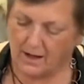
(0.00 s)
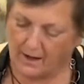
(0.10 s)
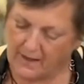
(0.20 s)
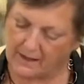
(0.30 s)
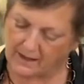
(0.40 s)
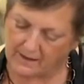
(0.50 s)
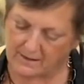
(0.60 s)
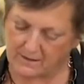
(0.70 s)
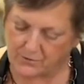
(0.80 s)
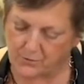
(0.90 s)
And then
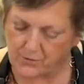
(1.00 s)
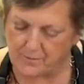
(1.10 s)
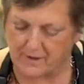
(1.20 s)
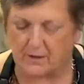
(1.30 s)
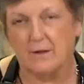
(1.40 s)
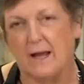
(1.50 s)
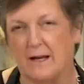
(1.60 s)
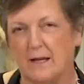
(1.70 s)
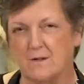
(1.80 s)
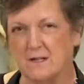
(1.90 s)
in through the middle,
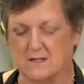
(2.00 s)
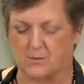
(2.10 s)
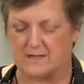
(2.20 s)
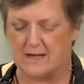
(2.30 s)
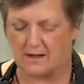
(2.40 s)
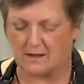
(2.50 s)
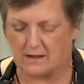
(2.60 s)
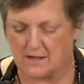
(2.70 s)
and I use a squint tech,